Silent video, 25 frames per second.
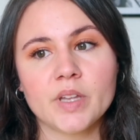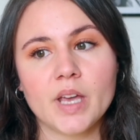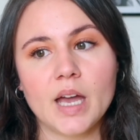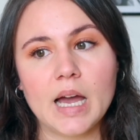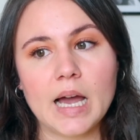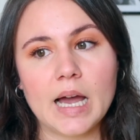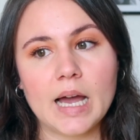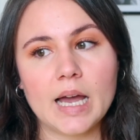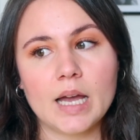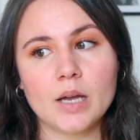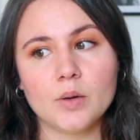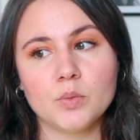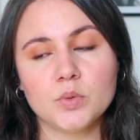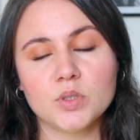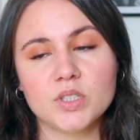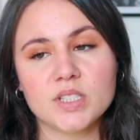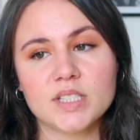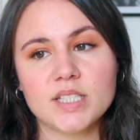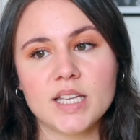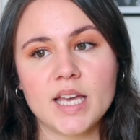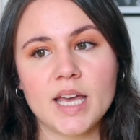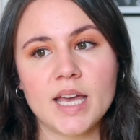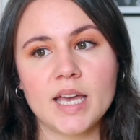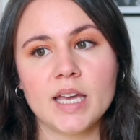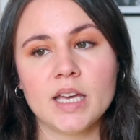I would
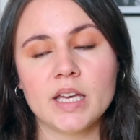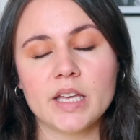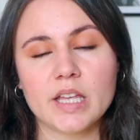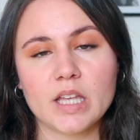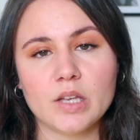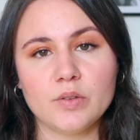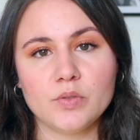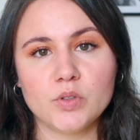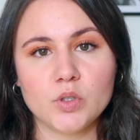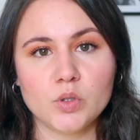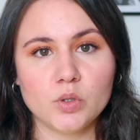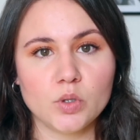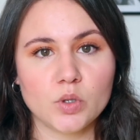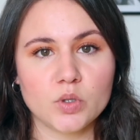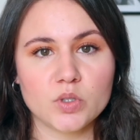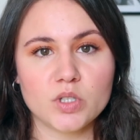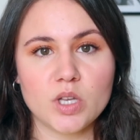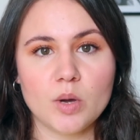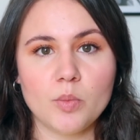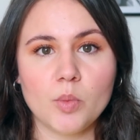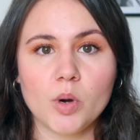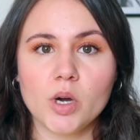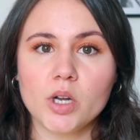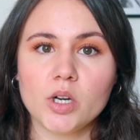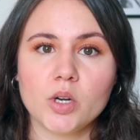say if you know
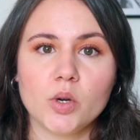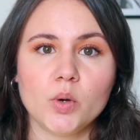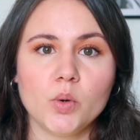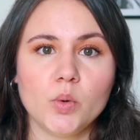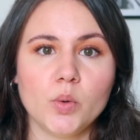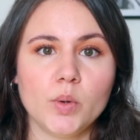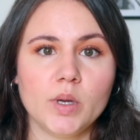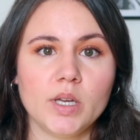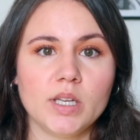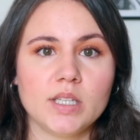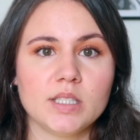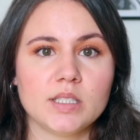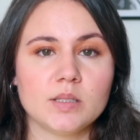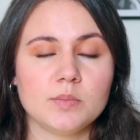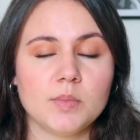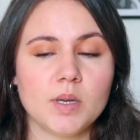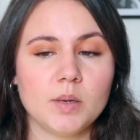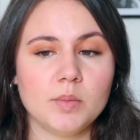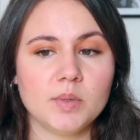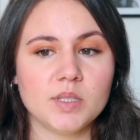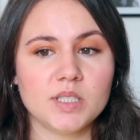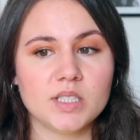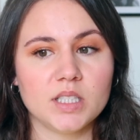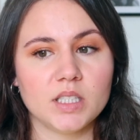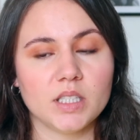someone who is
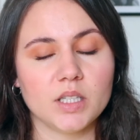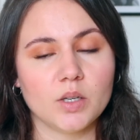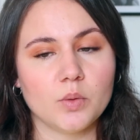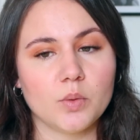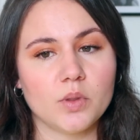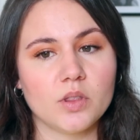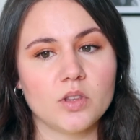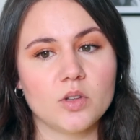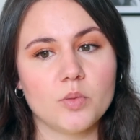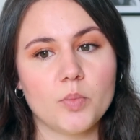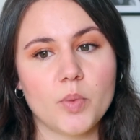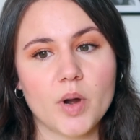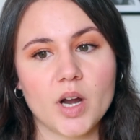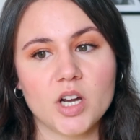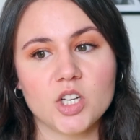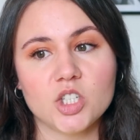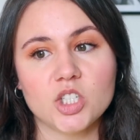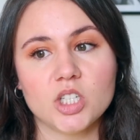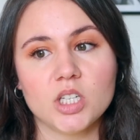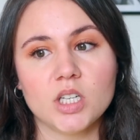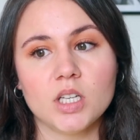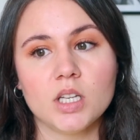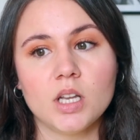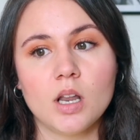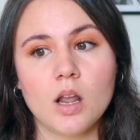maybe dealing with
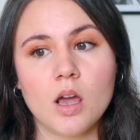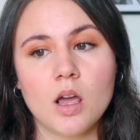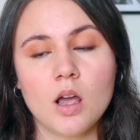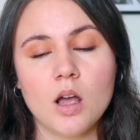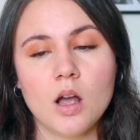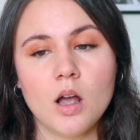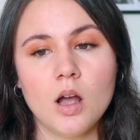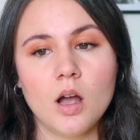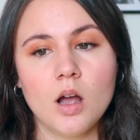depression,